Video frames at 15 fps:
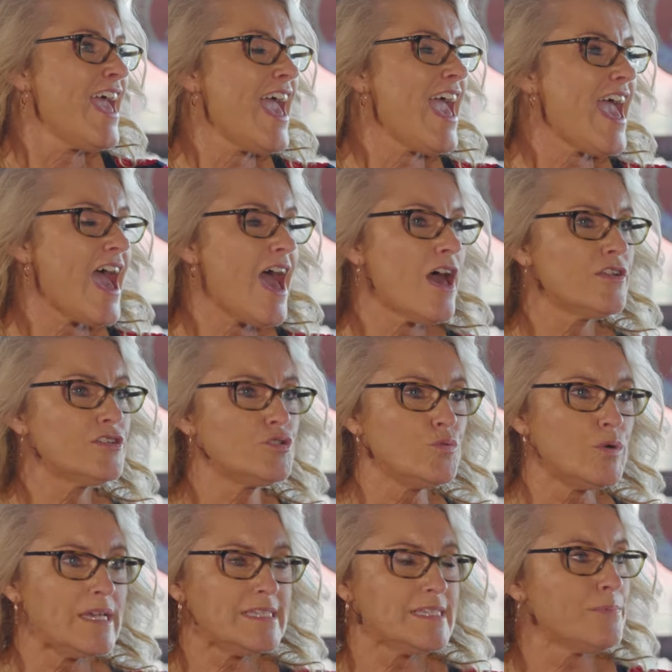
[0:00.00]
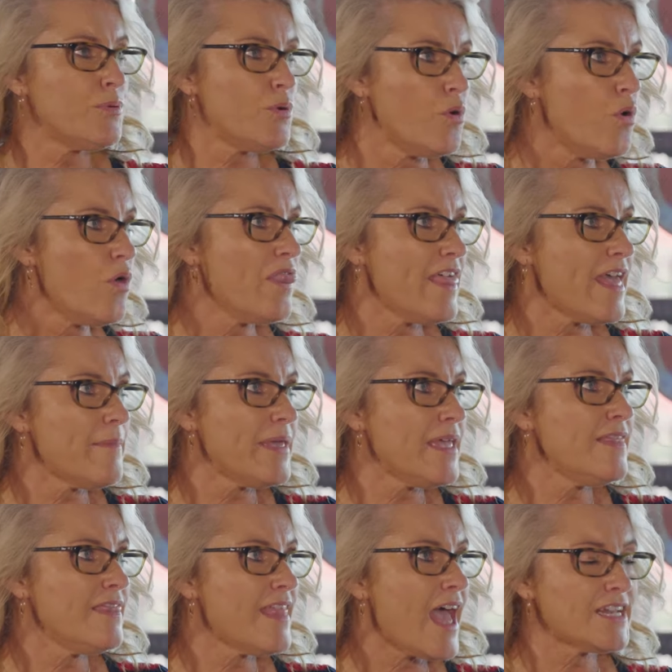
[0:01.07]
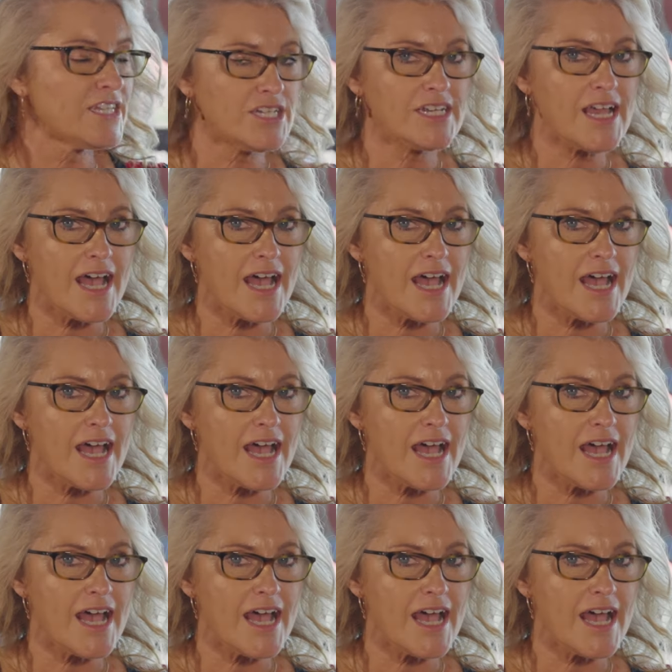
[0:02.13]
How do we support them in that